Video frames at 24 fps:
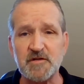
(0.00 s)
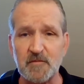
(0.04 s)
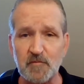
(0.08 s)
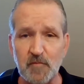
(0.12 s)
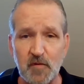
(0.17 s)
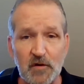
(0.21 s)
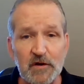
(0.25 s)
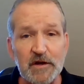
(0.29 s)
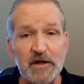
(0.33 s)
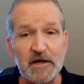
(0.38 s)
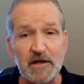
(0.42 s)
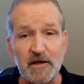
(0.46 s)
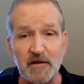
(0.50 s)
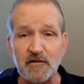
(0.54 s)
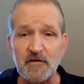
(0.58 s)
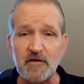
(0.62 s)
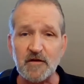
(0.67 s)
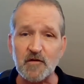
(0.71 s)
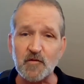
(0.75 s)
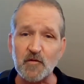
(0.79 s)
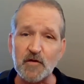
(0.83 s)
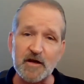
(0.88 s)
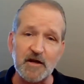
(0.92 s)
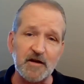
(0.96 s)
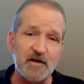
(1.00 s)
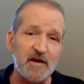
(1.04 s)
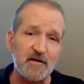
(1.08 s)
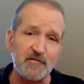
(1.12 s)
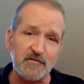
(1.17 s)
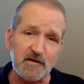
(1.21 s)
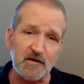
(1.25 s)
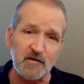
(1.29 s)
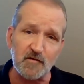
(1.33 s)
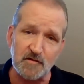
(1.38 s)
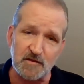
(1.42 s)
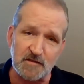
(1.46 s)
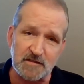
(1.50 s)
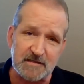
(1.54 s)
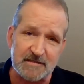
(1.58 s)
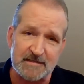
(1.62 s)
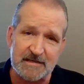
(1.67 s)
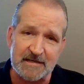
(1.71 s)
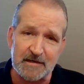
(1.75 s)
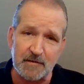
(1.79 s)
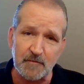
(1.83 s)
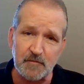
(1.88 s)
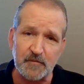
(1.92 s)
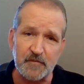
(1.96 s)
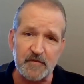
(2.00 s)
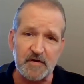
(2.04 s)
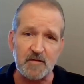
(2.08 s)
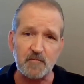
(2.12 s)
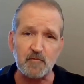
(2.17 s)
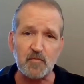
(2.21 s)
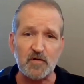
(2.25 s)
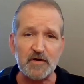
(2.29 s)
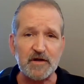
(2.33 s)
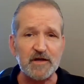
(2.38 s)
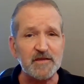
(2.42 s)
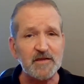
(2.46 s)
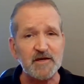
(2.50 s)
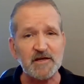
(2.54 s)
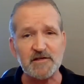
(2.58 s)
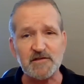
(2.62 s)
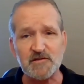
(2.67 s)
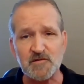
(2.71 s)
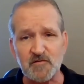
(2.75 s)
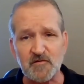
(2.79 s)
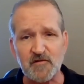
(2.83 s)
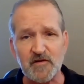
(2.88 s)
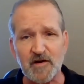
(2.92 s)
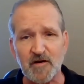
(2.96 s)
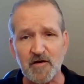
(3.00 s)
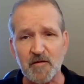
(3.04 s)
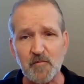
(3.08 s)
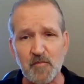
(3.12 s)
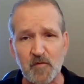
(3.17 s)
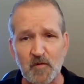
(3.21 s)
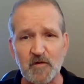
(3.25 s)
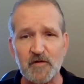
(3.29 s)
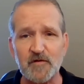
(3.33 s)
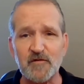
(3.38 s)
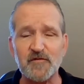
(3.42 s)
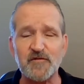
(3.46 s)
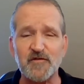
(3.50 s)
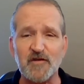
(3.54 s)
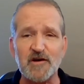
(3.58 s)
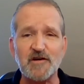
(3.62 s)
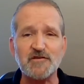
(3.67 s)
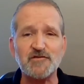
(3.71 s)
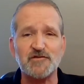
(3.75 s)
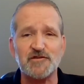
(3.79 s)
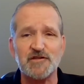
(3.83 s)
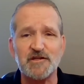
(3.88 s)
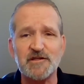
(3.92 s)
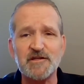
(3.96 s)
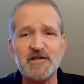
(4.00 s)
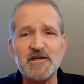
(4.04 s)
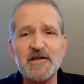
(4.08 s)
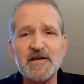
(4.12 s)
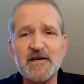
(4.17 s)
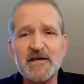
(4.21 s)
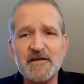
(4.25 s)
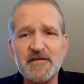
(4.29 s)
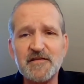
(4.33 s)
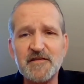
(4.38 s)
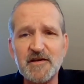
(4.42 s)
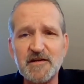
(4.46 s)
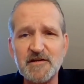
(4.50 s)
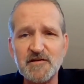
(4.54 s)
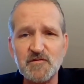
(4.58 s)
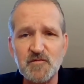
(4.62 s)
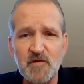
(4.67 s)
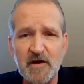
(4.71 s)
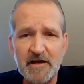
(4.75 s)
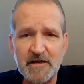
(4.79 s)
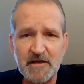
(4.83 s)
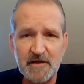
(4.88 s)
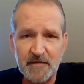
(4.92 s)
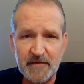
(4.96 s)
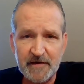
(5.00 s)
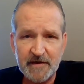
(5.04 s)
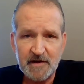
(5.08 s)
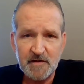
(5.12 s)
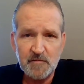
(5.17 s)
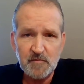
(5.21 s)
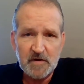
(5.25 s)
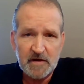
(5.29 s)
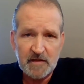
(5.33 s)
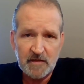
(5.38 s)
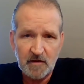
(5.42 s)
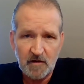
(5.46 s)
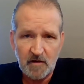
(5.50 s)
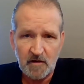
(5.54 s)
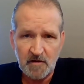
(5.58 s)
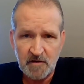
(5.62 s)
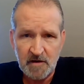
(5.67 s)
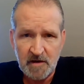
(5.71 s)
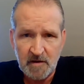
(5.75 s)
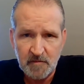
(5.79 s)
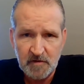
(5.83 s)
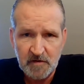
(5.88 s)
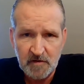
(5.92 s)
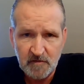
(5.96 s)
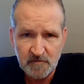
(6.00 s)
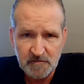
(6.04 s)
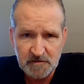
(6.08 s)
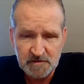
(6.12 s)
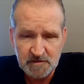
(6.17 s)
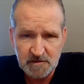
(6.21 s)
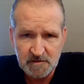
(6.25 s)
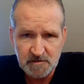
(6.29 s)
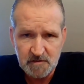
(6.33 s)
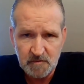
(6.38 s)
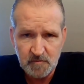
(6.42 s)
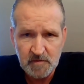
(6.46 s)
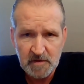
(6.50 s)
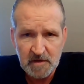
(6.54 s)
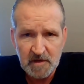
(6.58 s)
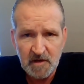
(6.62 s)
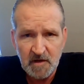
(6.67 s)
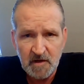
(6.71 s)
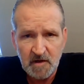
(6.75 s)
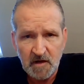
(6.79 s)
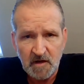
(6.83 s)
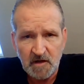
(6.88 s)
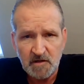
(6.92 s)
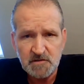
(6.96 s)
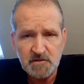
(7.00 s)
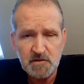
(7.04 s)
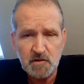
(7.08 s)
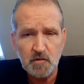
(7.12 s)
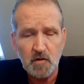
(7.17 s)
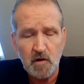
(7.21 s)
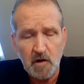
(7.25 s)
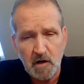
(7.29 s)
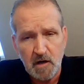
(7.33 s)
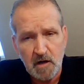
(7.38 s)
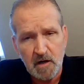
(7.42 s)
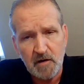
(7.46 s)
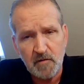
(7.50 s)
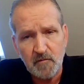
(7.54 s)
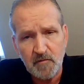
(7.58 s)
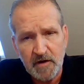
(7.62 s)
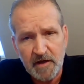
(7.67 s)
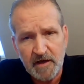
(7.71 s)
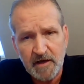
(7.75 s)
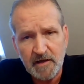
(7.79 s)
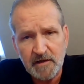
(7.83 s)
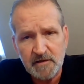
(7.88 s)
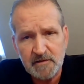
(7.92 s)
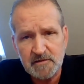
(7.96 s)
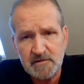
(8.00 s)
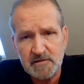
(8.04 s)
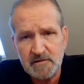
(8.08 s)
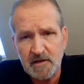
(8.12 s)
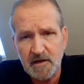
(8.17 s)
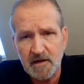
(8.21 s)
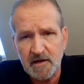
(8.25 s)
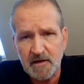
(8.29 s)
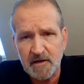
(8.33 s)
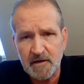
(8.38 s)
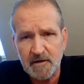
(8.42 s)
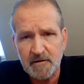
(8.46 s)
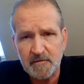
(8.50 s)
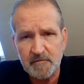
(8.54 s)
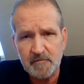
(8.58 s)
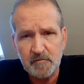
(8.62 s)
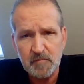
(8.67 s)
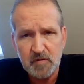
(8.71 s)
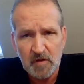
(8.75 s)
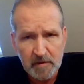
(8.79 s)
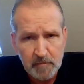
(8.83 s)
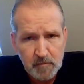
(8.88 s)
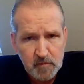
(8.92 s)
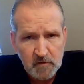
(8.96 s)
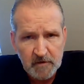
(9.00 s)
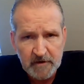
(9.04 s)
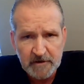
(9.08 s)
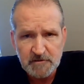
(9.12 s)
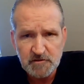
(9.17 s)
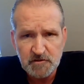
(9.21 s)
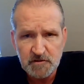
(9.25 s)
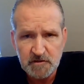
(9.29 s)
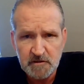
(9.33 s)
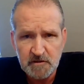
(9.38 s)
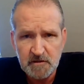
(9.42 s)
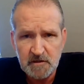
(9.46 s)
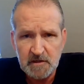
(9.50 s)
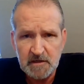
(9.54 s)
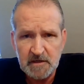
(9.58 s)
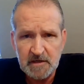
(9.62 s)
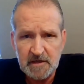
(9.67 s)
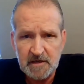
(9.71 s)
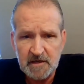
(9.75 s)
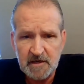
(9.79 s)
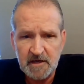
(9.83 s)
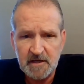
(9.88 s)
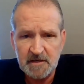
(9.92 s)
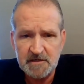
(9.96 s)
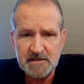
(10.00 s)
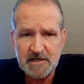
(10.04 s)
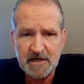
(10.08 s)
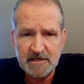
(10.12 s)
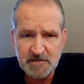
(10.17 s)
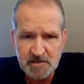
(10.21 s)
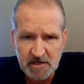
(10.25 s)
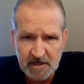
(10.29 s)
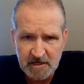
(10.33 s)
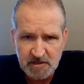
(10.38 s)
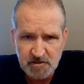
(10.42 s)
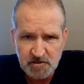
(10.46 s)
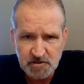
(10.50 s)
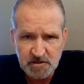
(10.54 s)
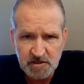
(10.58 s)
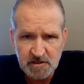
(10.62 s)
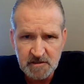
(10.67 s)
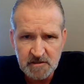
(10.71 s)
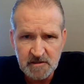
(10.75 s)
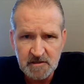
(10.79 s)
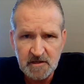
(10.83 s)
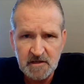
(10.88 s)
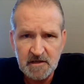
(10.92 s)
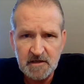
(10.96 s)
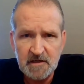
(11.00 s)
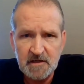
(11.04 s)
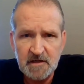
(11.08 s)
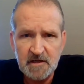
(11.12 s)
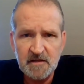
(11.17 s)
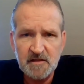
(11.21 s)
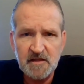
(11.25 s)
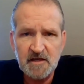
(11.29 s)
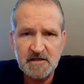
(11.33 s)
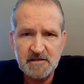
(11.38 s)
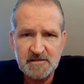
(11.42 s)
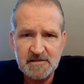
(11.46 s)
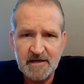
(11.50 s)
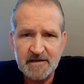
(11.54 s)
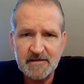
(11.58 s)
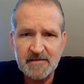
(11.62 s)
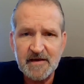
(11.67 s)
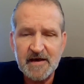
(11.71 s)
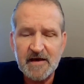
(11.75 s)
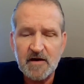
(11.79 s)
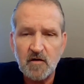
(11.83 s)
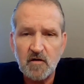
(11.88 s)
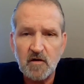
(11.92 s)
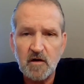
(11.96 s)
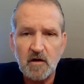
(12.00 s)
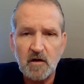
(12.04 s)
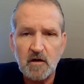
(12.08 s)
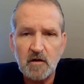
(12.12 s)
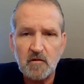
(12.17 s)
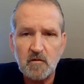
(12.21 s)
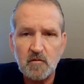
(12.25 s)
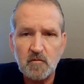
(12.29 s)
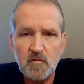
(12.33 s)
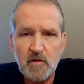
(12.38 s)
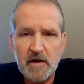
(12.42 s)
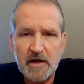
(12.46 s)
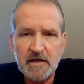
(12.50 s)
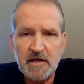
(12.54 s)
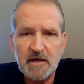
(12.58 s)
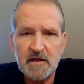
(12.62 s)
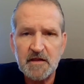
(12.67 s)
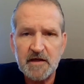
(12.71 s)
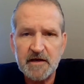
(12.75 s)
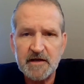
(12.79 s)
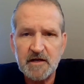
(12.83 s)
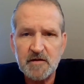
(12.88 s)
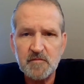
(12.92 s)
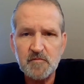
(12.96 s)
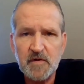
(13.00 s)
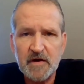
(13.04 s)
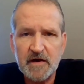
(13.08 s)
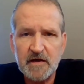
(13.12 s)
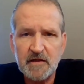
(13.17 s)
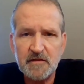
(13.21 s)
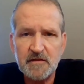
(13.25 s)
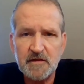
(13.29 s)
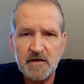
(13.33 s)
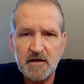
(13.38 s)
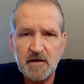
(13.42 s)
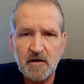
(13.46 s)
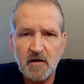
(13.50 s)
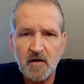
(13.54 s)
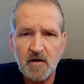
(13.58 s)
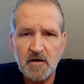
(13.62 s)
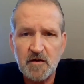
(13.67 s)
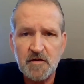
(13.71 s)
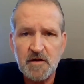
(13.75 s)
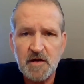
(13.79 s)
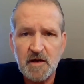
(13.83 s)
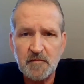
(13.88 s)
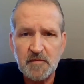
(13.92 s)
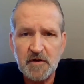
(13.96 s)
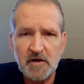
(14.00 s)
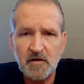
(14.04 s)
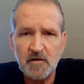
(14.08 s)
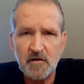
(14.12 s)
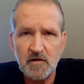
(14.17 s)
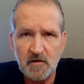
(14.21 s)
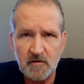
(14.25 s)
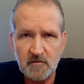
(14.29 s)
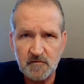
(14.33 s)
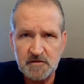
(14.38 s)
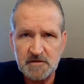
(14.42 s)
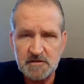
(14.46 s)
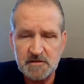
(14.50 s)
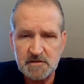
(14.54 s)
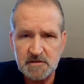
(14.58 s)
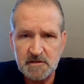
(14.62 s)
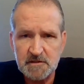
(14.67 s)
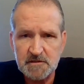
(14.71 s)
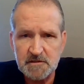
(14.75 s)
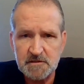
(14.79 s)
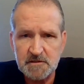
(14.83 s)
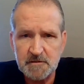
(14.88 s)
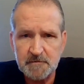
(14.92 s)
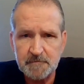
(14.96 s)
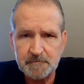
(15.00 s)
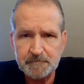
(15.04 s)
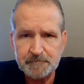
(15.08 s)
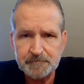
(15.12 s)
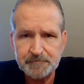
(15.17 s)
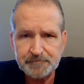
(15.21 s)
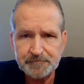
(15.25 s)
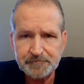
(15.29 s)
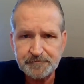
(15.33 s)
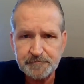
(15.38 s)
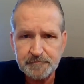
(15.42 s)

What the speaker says: to breathe. You know, we could never go to sleep. Breathing is a very important function that is regulated by the autonomic nervous system. Also, heart rate, blood pressure, digestion, things like that are all regulated by the autonomic nervous system.